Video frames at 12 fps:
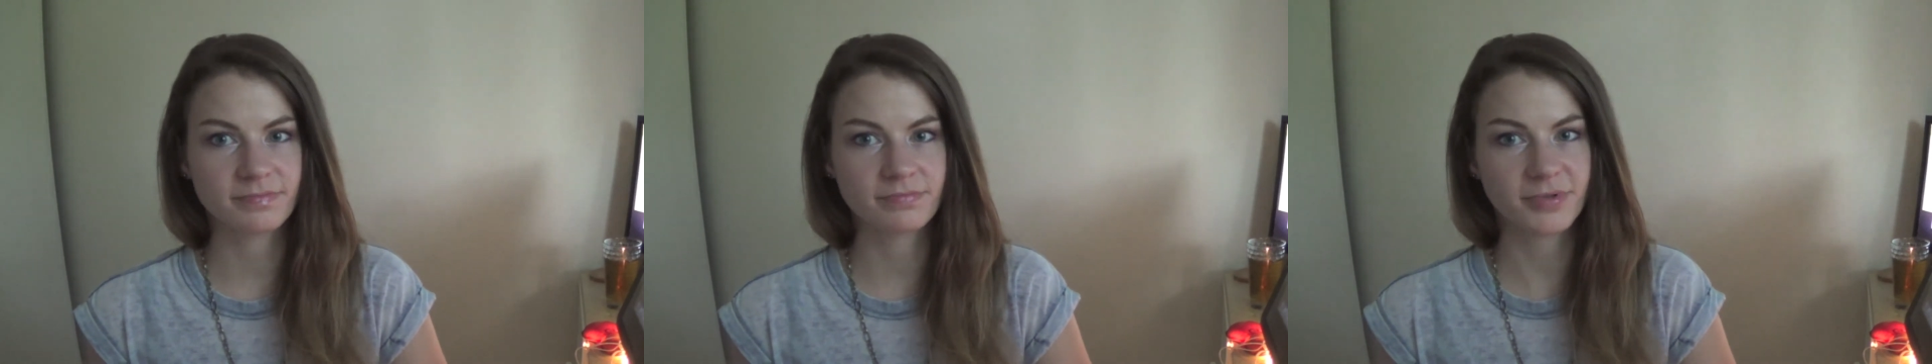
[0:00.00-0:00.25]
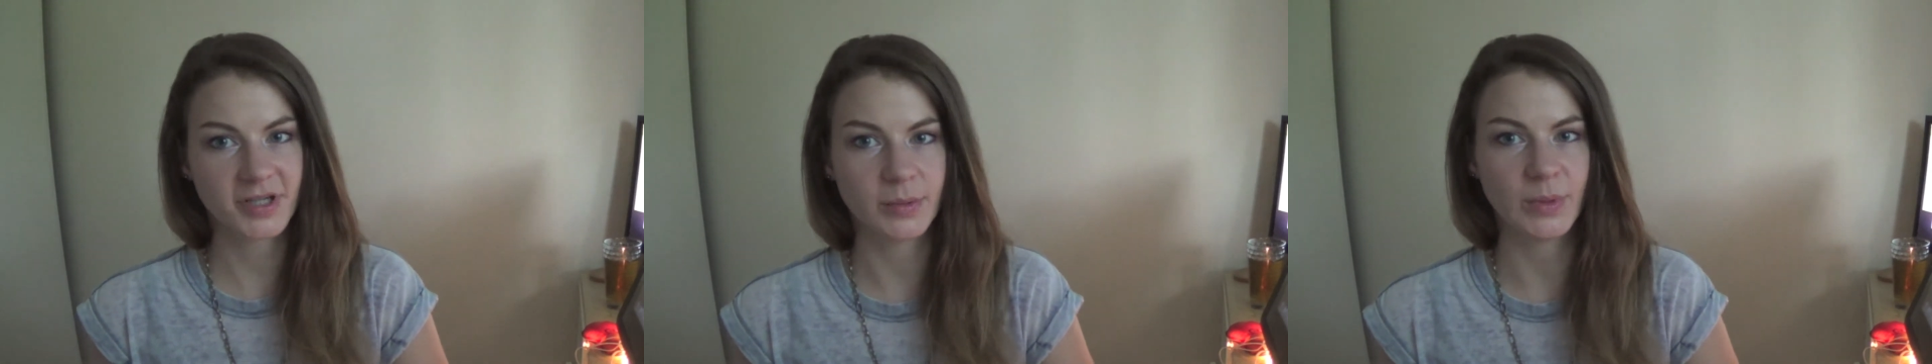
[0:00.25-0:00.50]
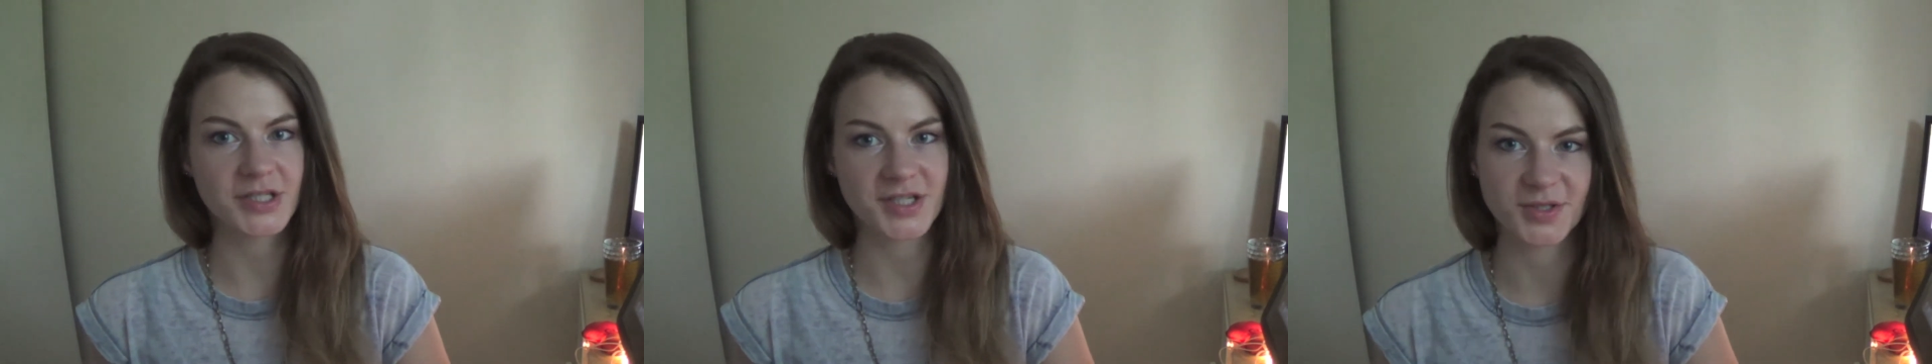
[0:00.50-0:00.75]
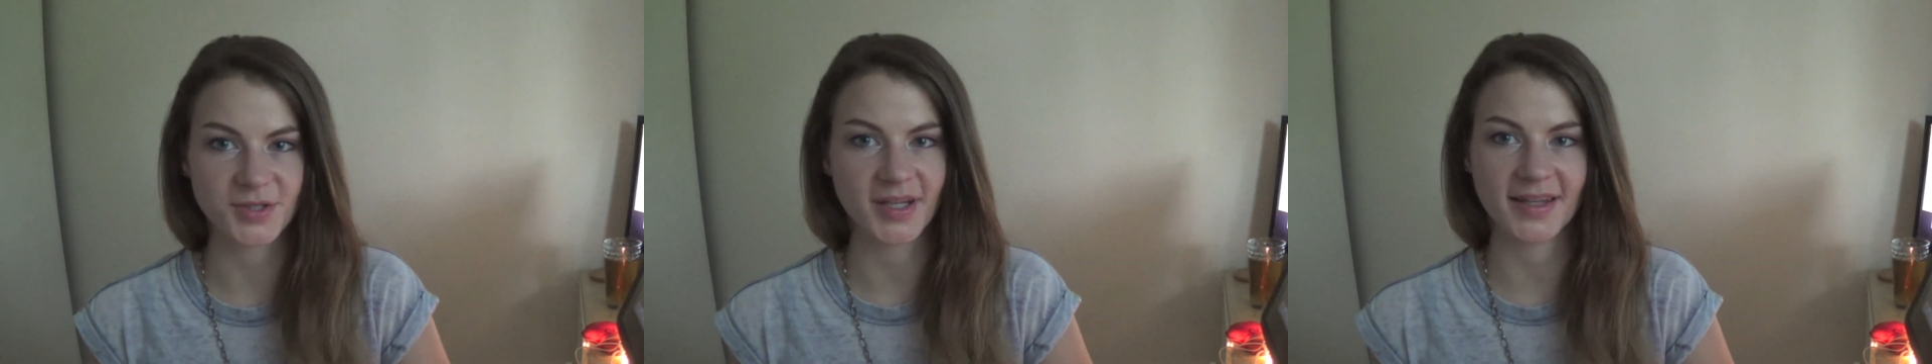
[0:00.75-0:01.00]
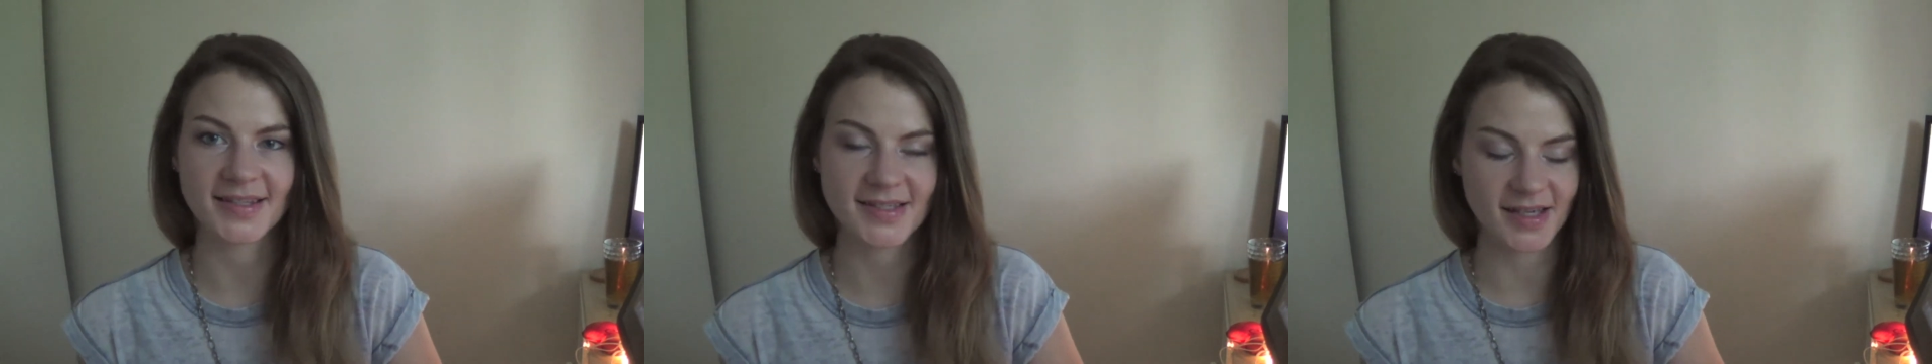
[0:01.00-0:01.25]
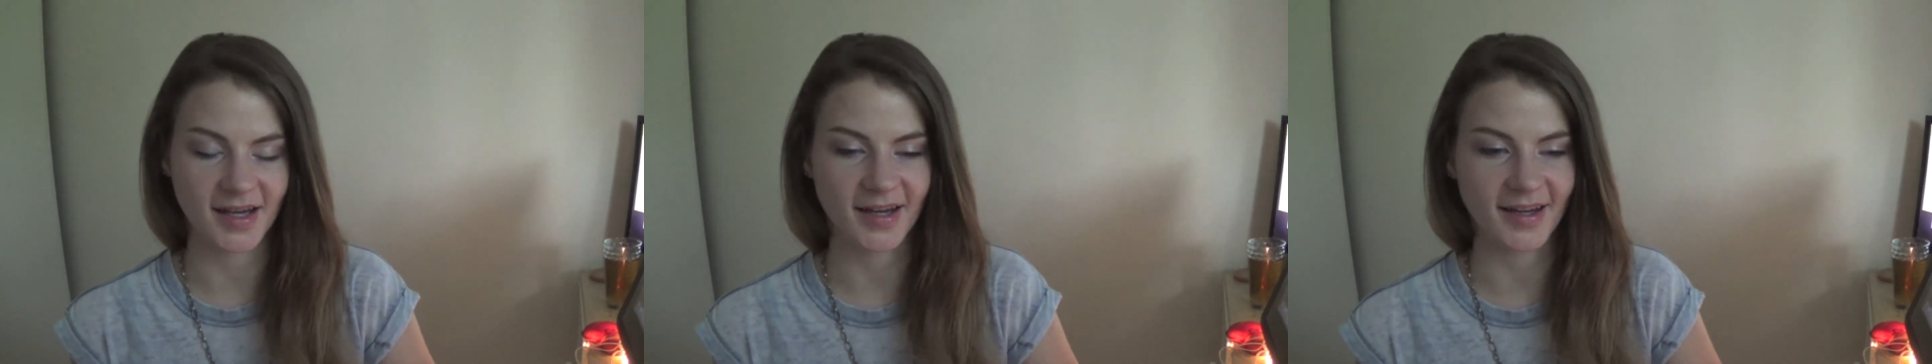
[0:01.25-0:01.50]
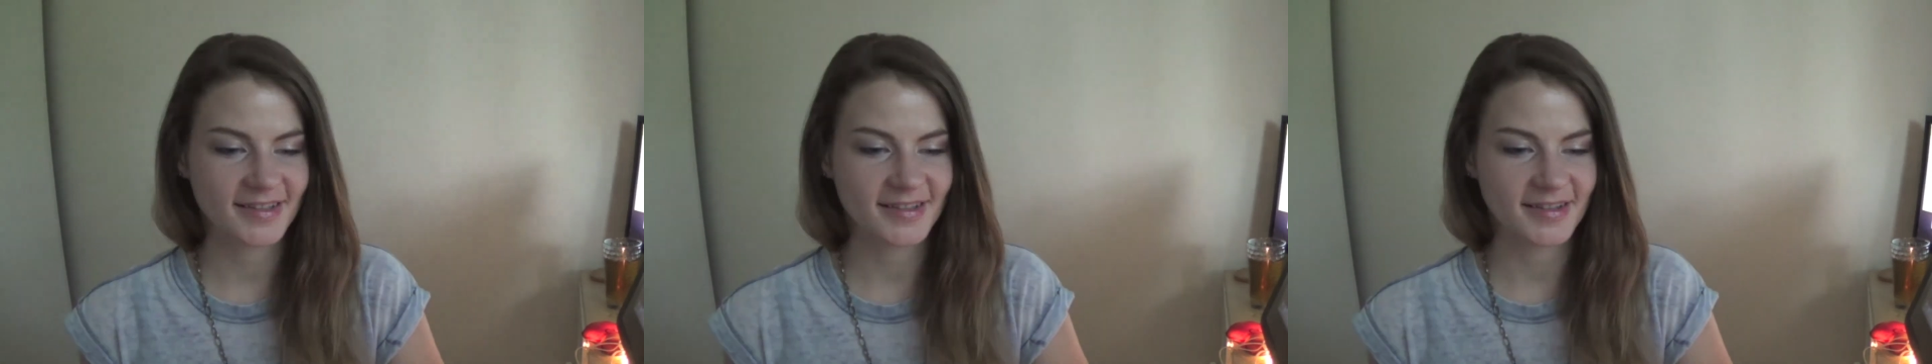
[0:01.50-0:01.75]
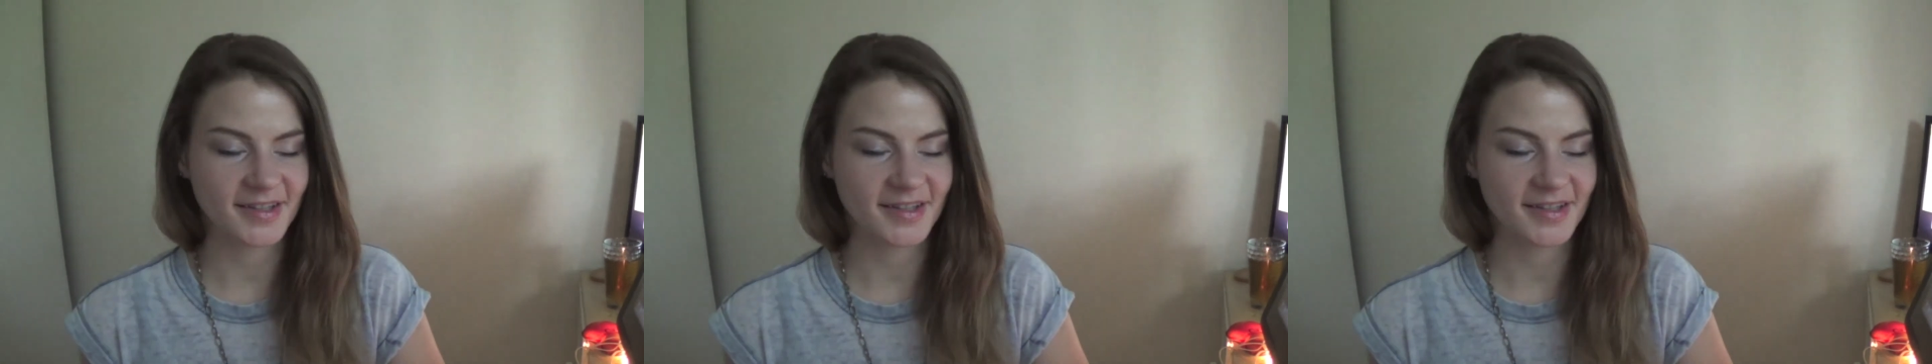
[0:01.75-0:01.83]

pretty much enjoy this song.